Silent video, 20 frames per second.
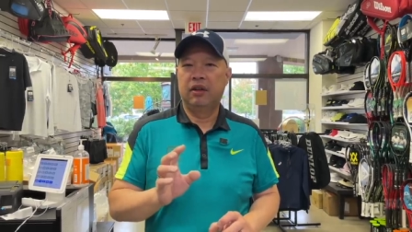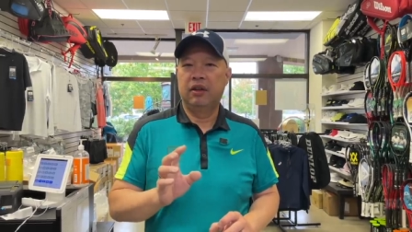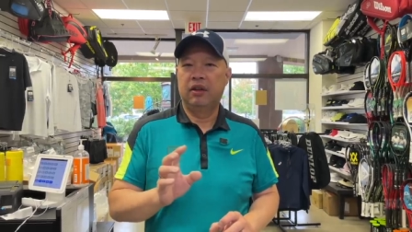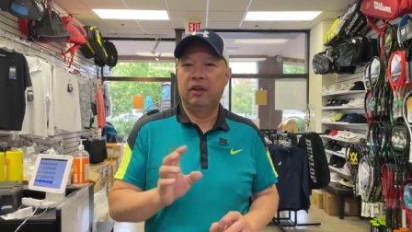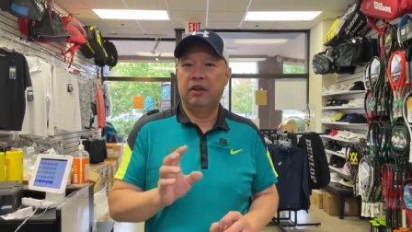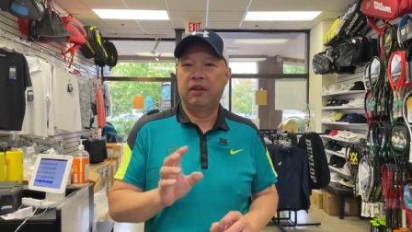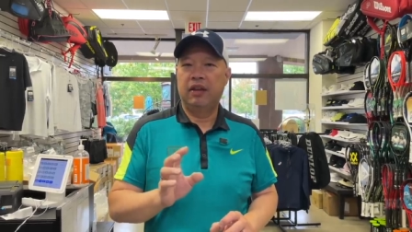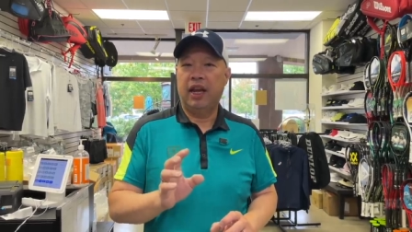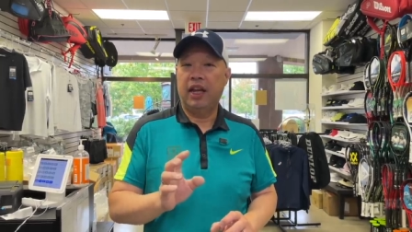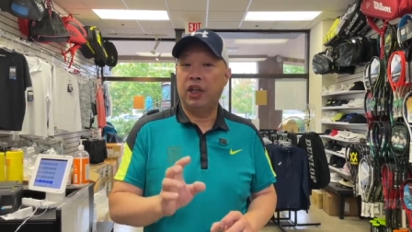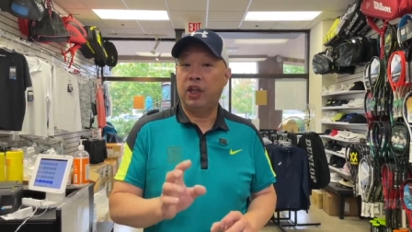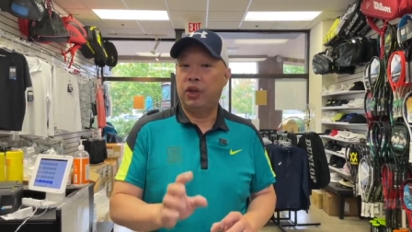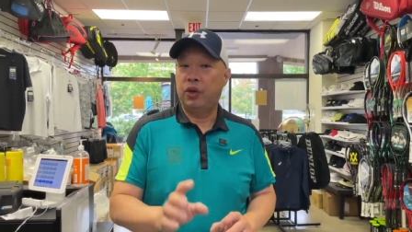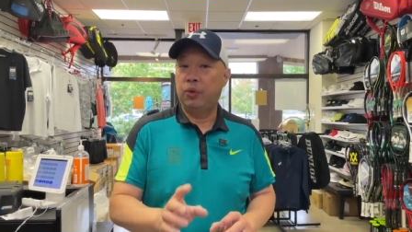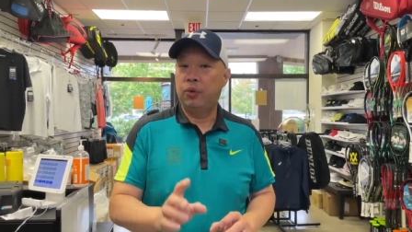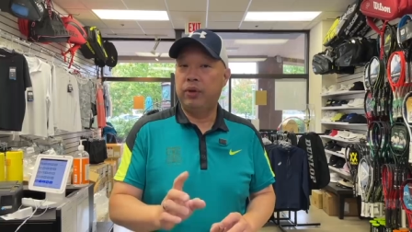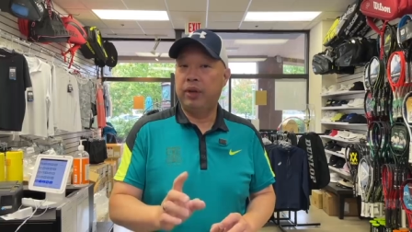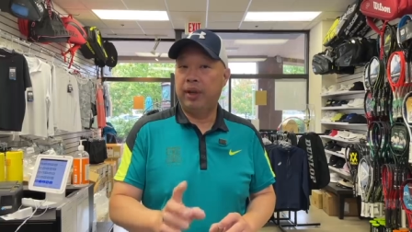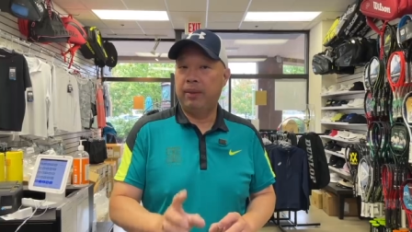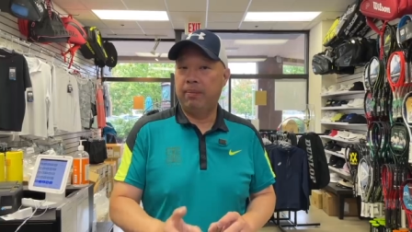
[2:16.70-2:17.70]
that
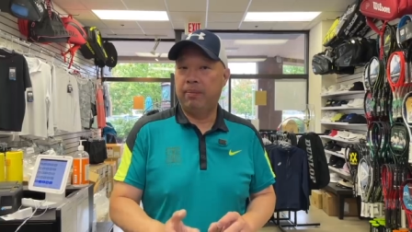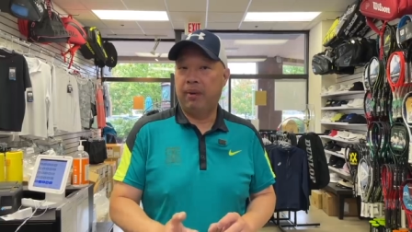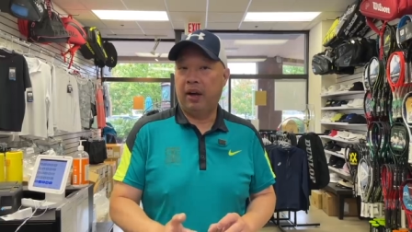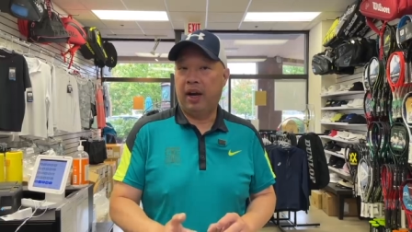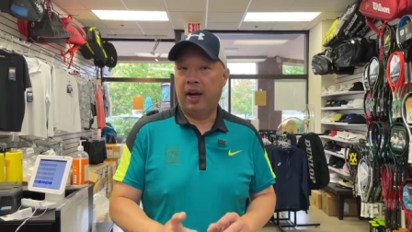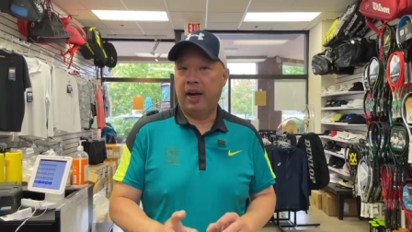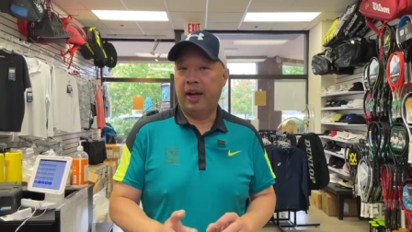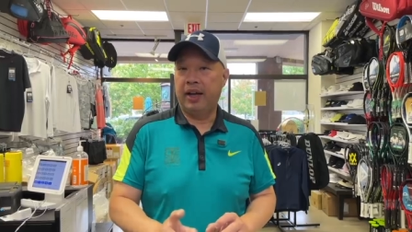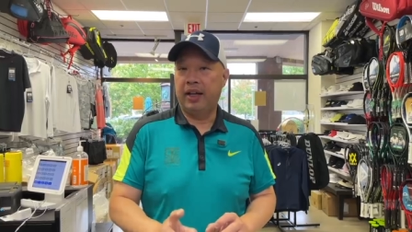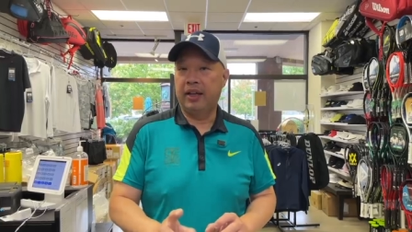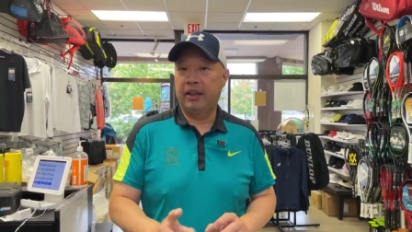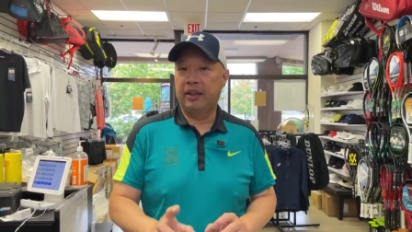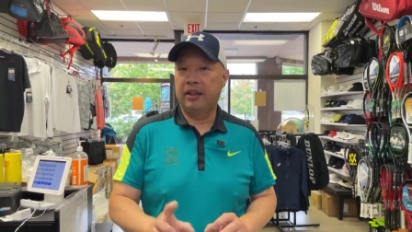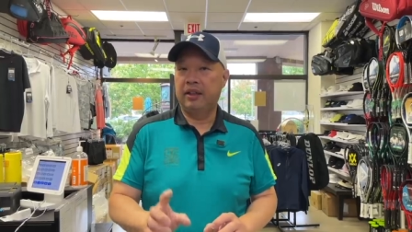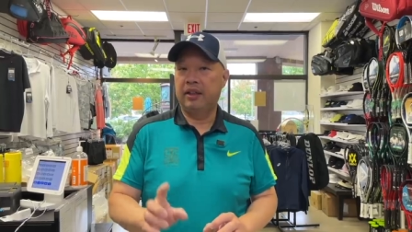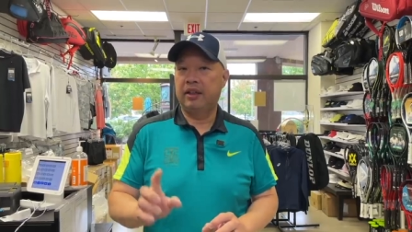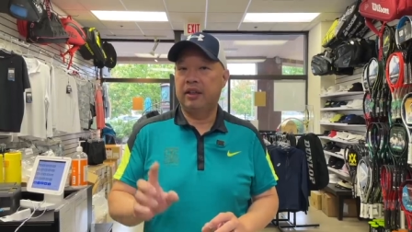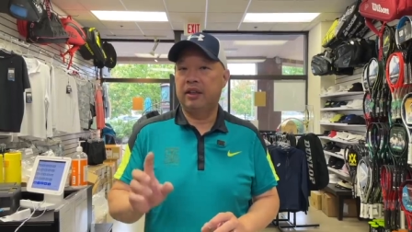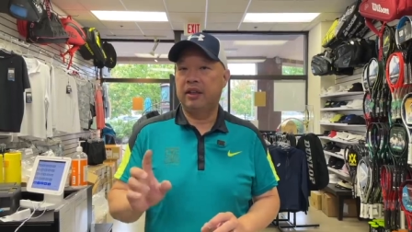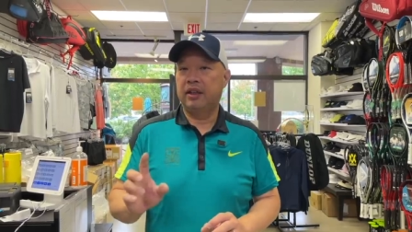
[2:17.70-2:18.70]
you can buy,
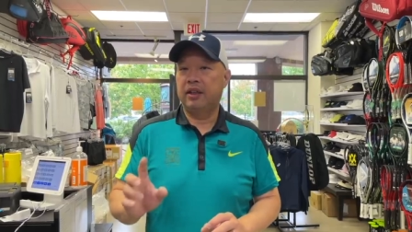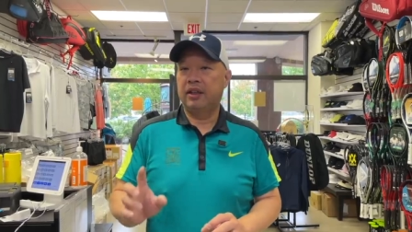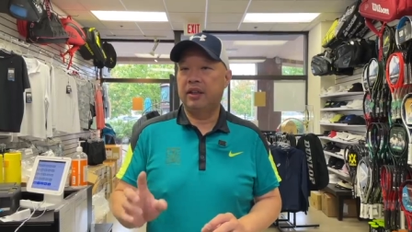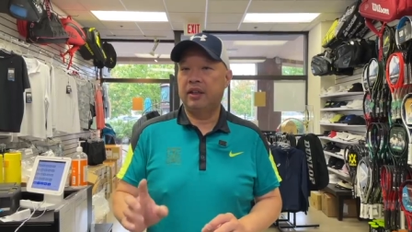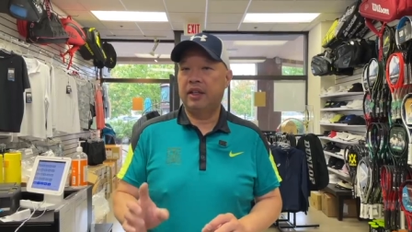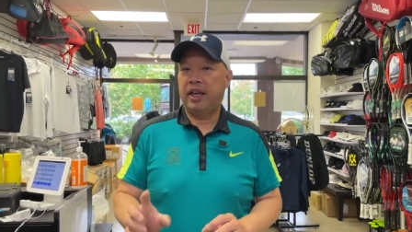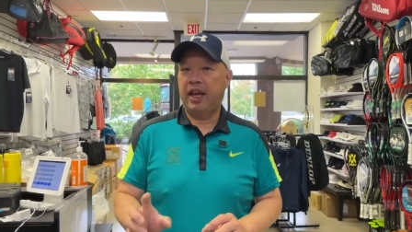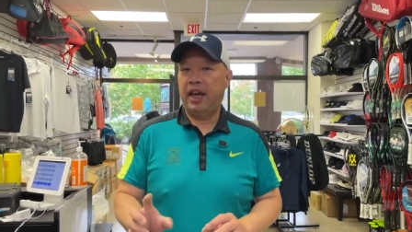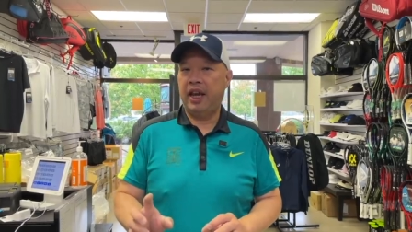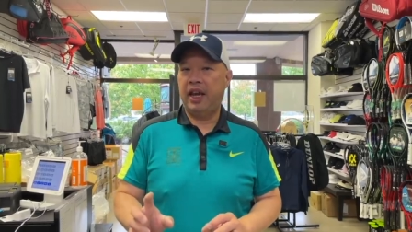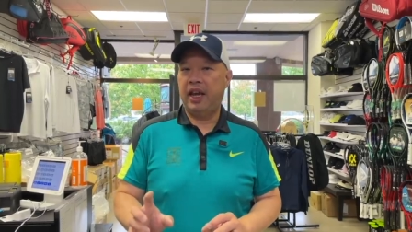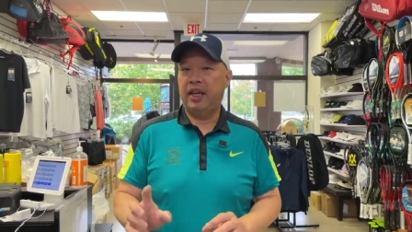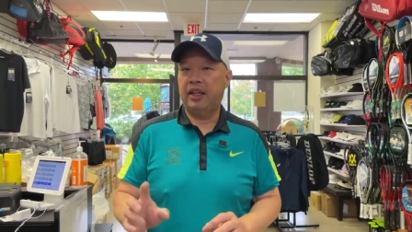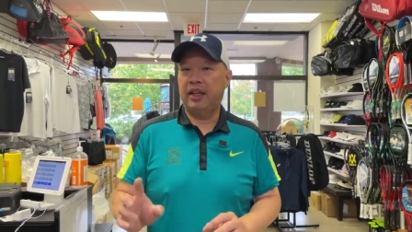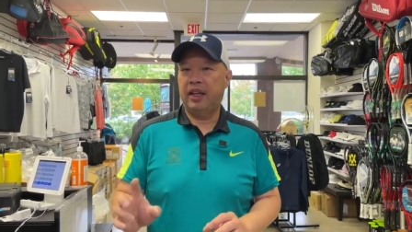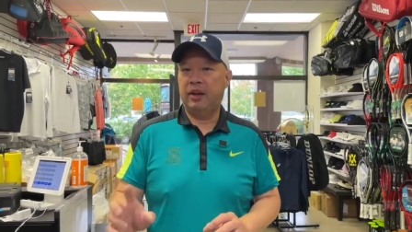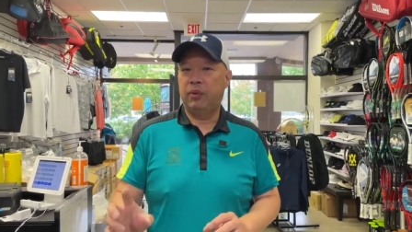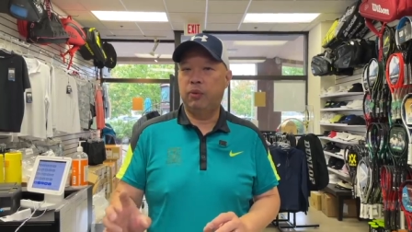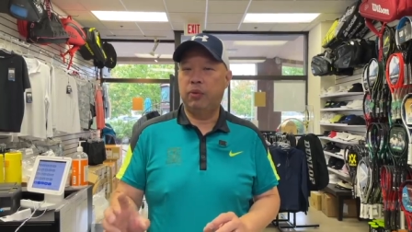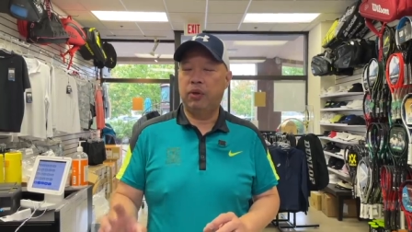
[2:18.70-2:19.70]
can
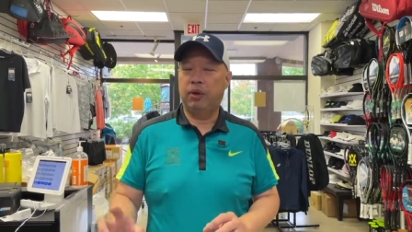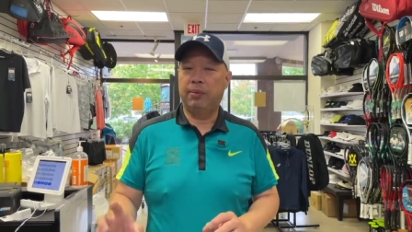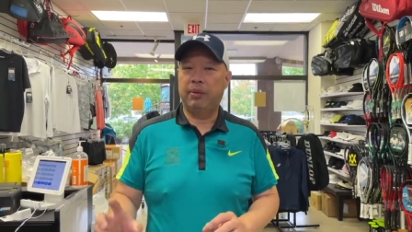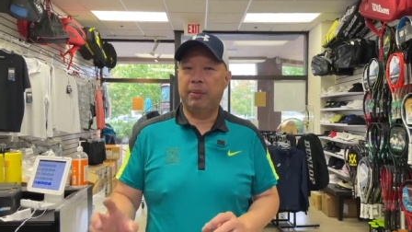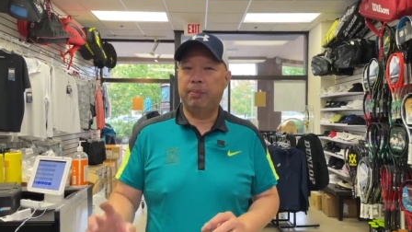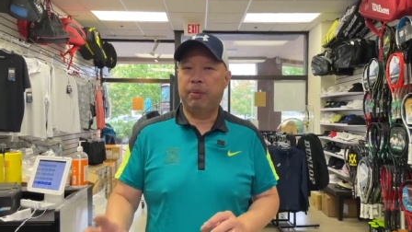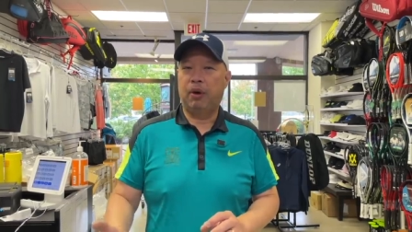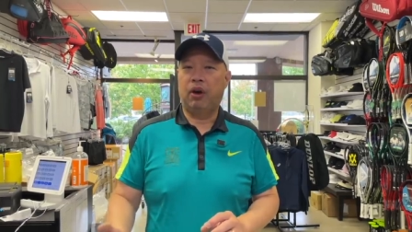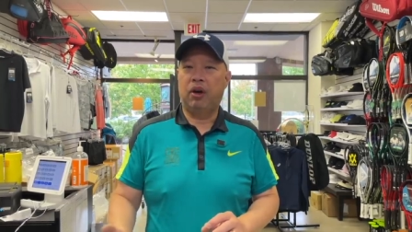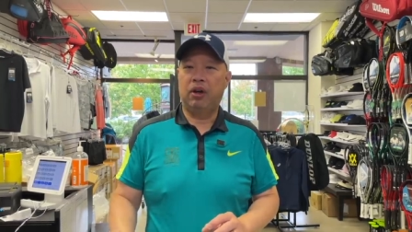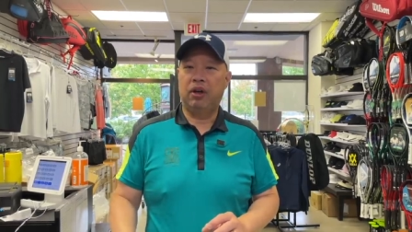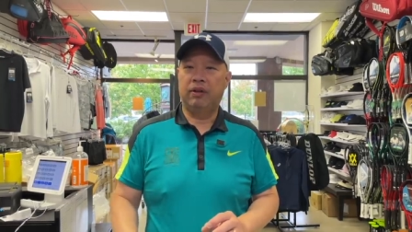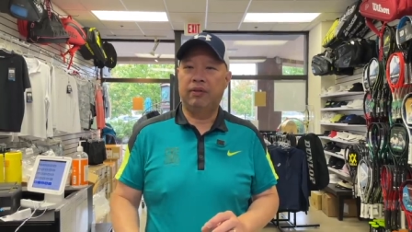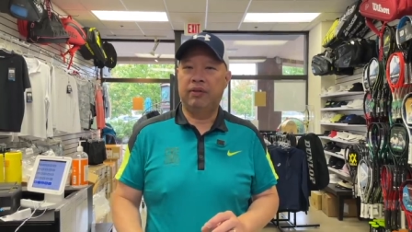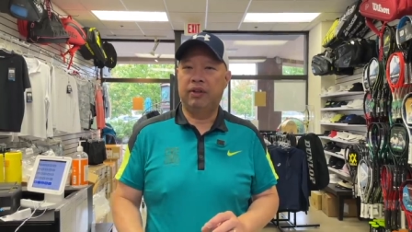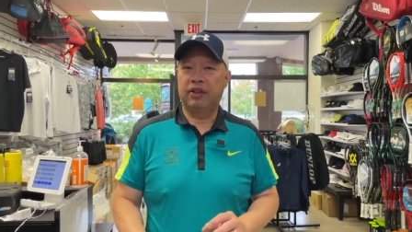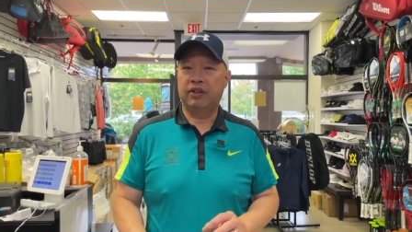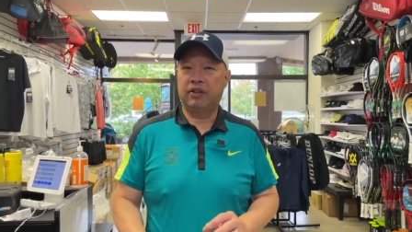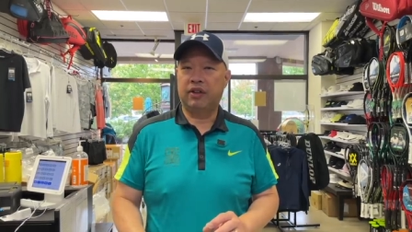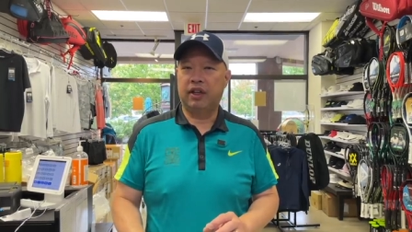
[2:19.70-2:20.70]
and will be part
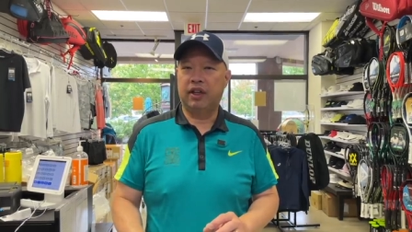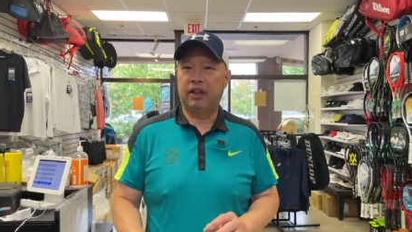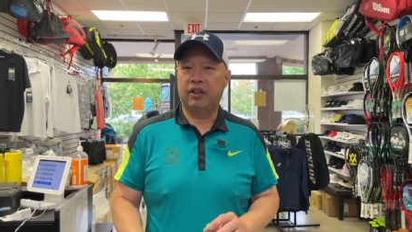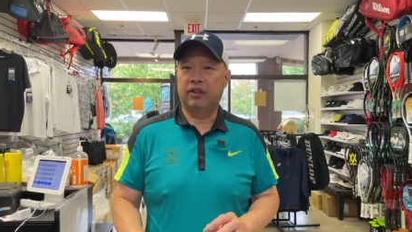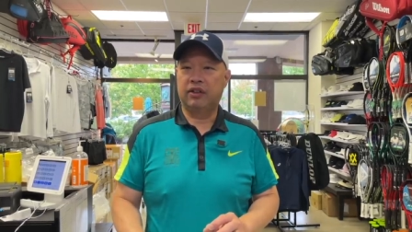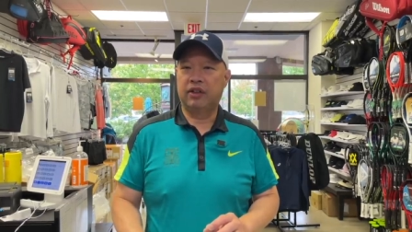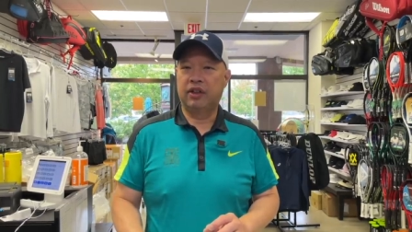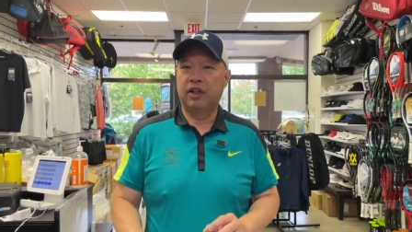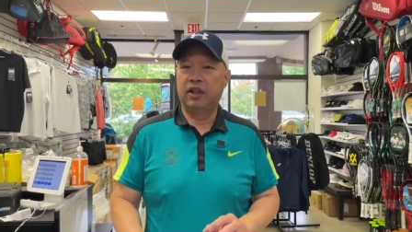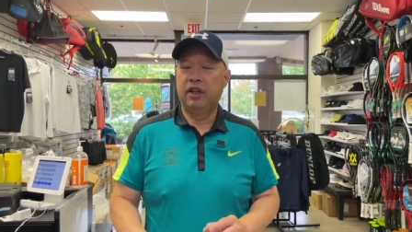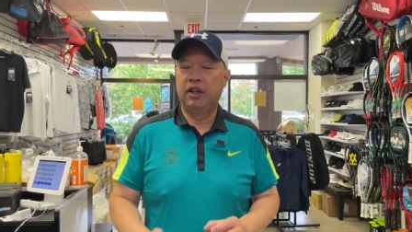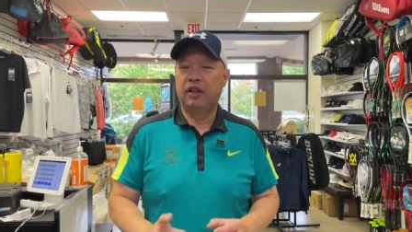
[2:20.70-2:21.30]
of this list.